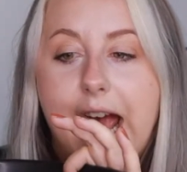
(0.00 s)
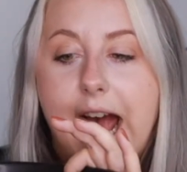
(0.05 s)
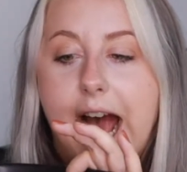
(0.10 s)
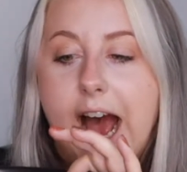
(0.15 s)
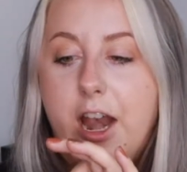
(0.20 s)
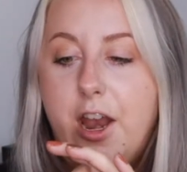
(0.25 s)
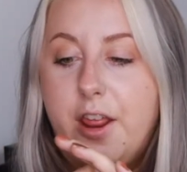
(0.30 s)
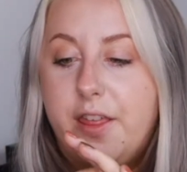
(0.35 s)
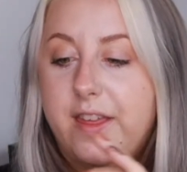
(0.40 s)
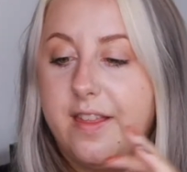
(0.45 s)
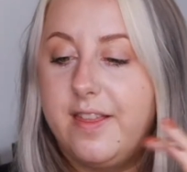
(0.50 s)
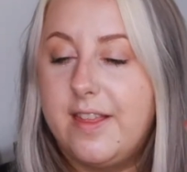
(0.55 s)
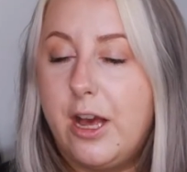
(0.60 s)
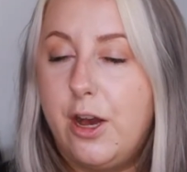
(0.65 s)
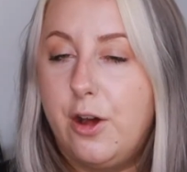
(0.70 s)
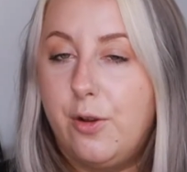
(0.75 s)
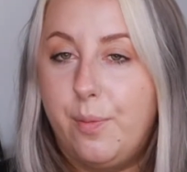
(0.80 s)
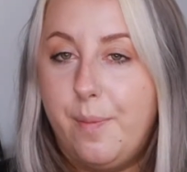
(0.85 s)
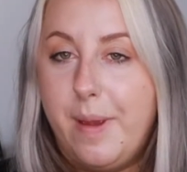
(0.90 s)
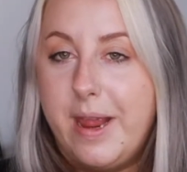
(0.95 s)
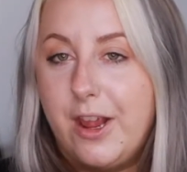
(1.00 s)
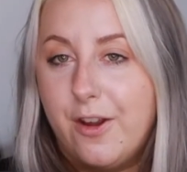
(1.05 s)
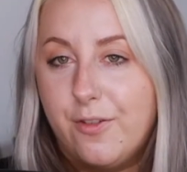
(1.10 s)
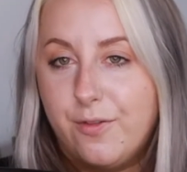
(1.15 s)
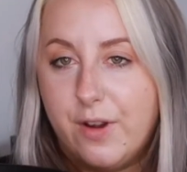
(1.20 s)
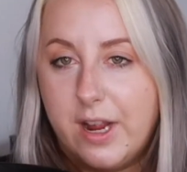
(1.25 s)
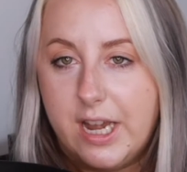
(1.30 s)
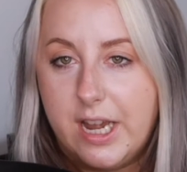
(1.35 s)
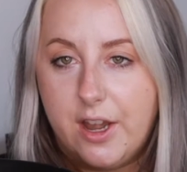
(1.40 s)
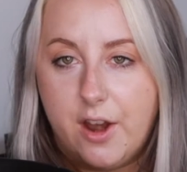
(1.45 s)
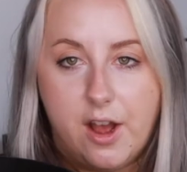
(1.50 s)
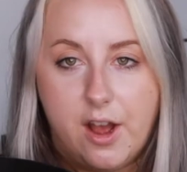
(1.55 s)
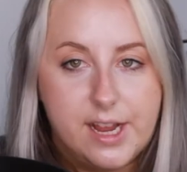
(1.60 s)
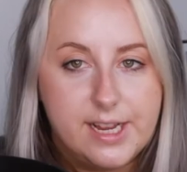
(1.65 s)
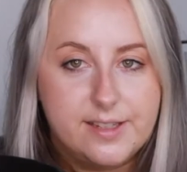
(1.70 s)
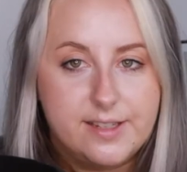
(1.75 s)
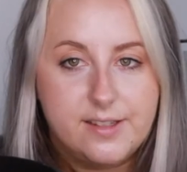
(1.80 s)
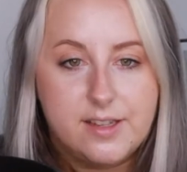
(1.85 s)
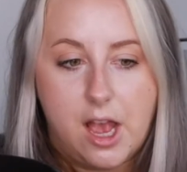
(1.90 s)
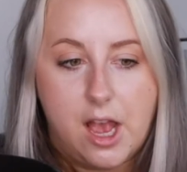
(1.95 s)
And I think that would make a really
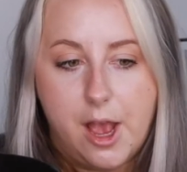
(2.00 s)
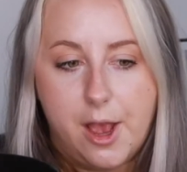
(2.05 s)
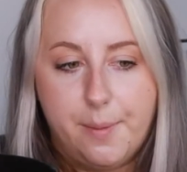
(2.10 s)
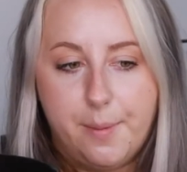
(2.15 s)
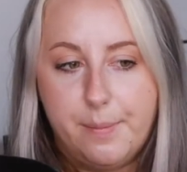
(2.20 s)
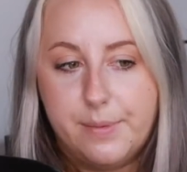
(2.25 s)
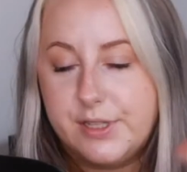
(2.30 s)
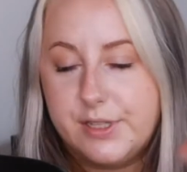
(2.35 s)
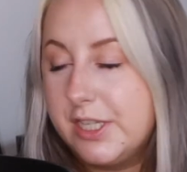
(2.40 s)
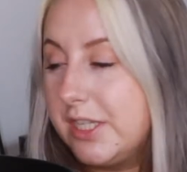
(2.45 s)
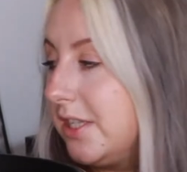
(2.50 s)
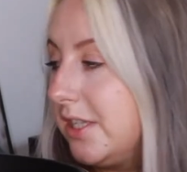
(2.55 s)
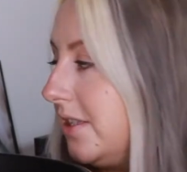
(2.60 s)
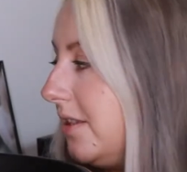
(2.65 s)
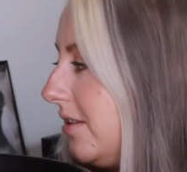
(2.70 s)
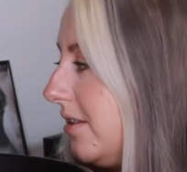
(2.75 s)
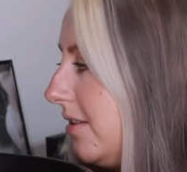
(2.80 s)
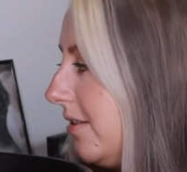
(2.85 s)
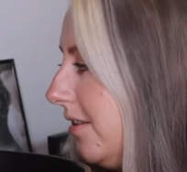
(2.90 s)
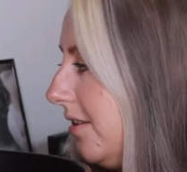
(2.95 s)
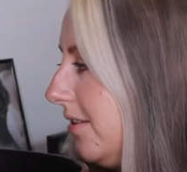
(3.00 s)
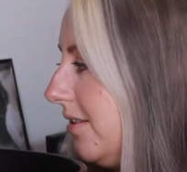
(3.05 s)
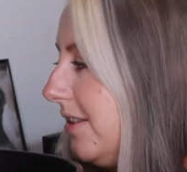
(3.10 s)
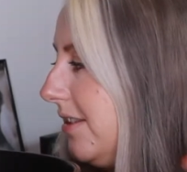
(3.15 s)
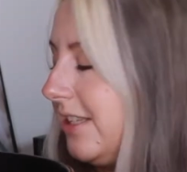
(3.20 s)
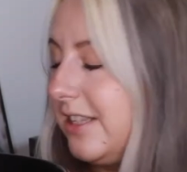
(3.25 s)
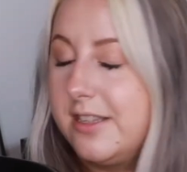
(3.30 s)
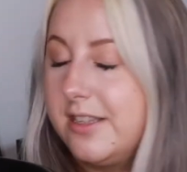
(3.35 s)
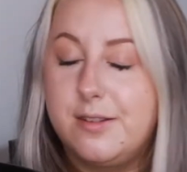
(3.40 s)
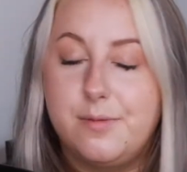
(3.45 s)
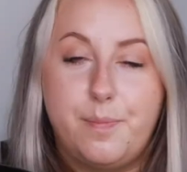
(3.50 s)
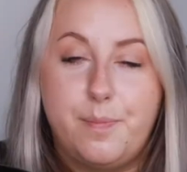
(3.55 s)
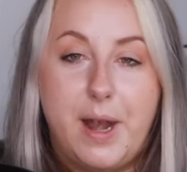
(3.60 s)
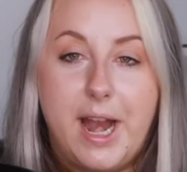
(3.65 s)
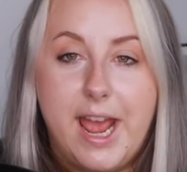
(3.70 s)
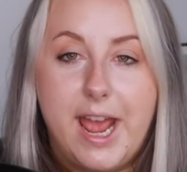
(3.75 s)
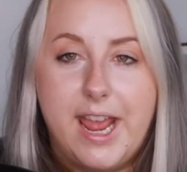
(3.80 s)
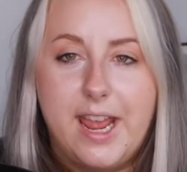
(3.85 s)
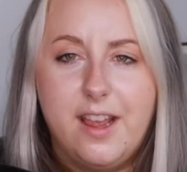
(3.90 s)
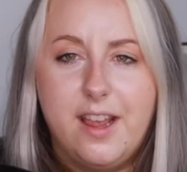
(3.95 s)
nice
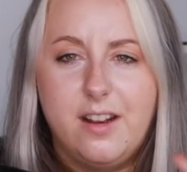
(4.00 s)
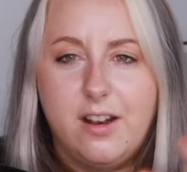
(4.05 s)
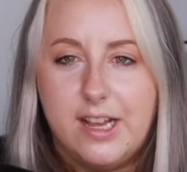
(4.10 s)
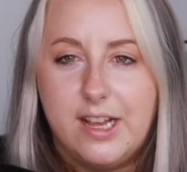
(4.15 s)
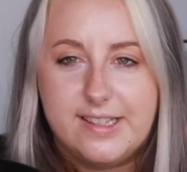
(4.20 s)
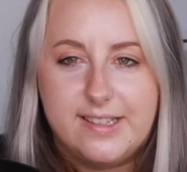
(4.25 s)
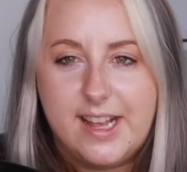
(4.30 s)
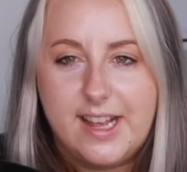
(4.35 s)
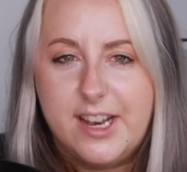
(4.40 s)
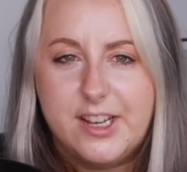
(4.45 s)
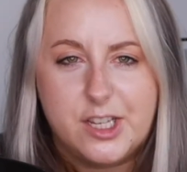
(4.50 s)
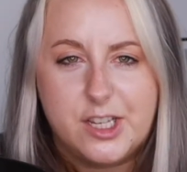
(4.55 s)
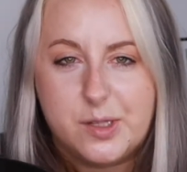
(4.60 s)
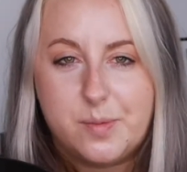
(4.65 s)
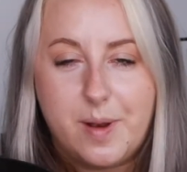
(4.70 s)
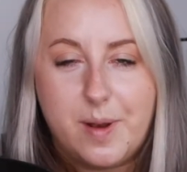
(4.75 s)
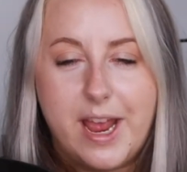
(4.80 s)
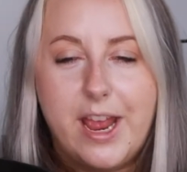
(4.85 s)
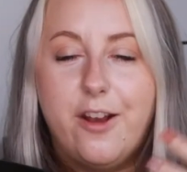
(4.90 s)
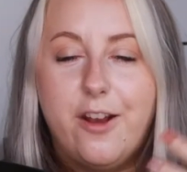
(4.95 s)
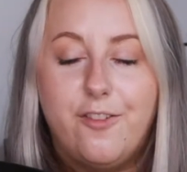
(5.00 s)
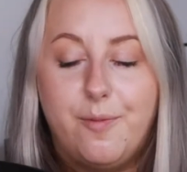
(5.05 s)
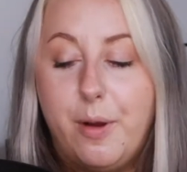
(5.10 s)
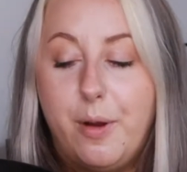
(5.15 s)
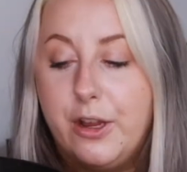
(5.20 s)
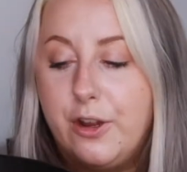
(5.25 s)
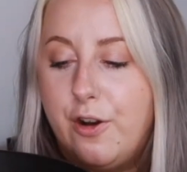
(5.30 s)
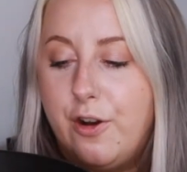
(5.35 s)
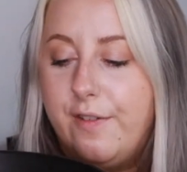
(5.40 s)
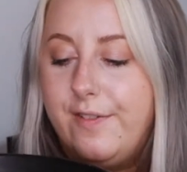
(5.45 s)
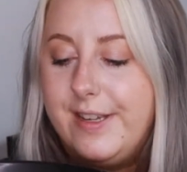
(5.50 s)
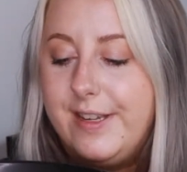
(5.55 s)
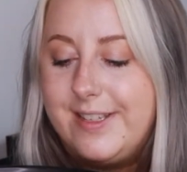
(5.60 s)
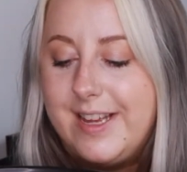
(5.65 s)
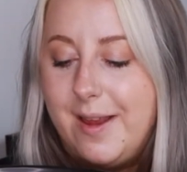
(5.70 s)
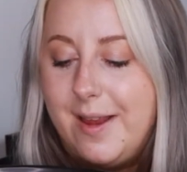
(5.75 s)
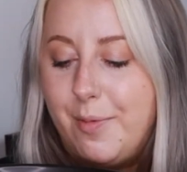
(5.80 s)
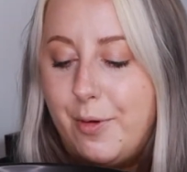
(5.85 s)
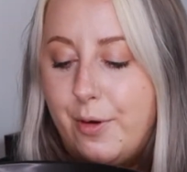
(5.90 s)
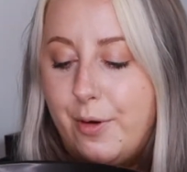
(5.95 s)
display, like center display of my coffee
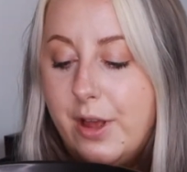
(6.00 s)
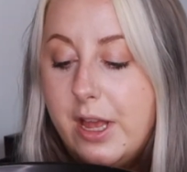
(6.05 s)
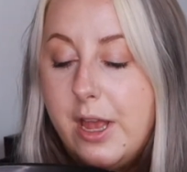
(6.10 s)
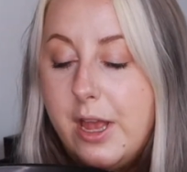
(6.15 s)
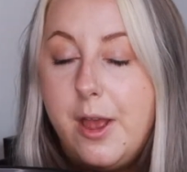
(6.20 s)
table.